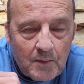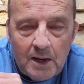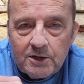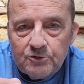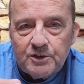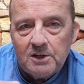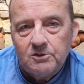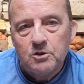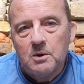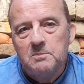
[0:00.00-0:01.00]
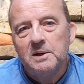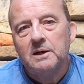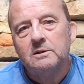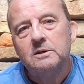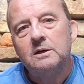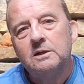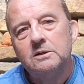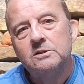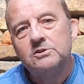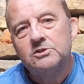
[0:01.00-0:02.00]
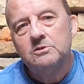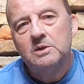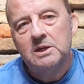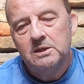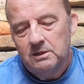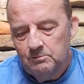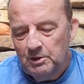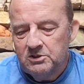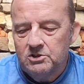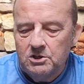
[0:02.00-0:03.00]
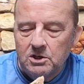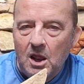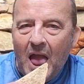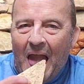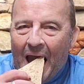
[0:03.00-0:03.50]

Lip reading: head off down the other way back to do a complete circuit.